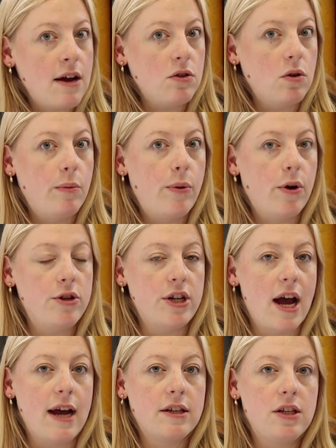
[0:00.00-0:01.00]
out your
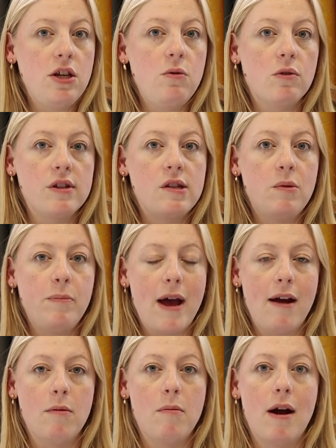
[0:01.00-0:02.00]
project, you want to
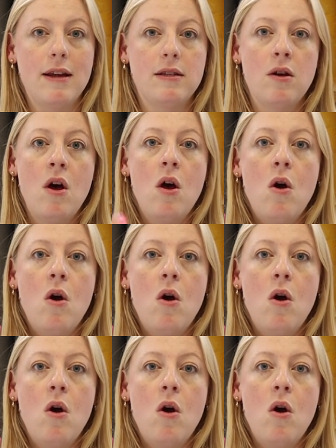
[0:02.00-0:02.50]
bear in mind